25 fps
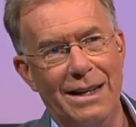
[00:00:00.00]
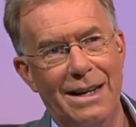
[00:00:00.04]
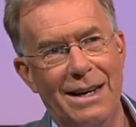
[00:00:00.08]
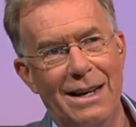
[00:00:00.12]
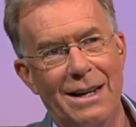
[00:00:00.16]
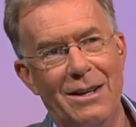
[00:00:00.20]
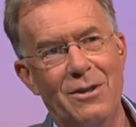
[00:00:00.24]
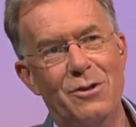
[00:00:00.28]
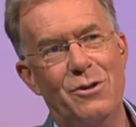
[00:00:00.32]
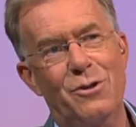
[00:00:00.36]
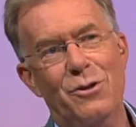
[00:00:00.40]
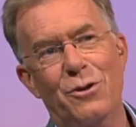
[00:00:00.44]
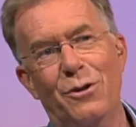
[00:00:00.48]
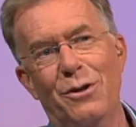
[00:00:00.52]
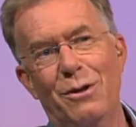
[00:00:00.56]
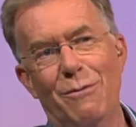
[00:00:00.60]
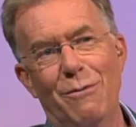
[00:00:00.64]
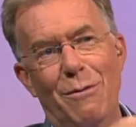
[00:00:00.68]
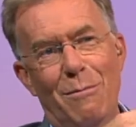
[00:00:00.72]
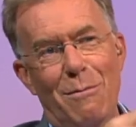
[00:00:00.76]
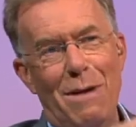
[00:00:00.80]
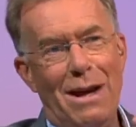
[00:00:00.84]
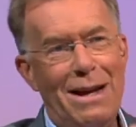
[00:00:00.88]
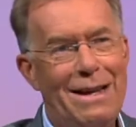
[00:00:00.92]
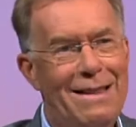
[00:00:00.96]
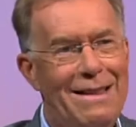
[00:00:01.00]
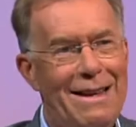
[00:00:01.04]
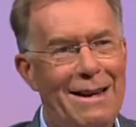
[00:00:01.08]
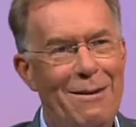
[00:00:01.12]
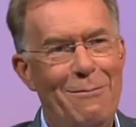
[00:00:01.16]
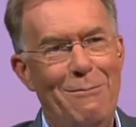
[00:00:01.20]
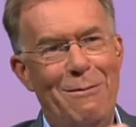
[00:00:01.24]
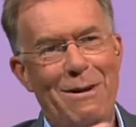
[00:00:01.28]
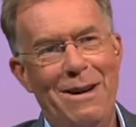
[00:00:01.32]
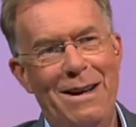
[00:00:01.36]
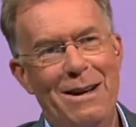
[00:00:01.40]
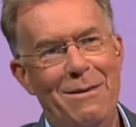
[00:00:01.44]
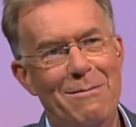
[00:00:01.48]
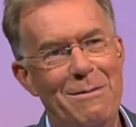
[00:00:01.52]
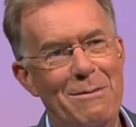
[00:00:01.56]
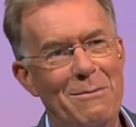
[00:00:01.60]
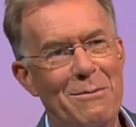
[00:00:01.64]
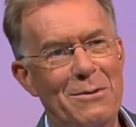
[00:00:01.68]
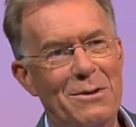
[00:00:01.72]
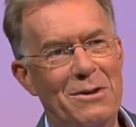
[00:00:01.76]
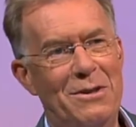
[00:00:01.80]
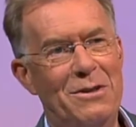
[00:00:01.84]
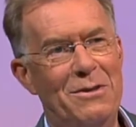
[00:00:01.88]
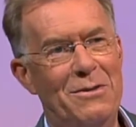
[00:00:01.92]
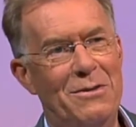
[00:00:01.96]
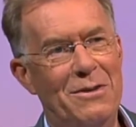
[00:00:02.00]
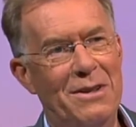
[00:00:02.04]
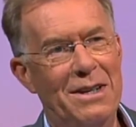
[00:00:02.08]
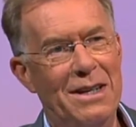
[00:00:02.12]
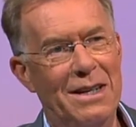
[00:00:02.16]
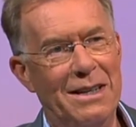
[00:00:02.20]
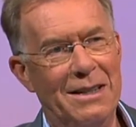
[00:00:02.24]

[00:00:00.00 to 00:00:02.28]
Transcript: Yeah. Should it remain that way? I mean, what do you think?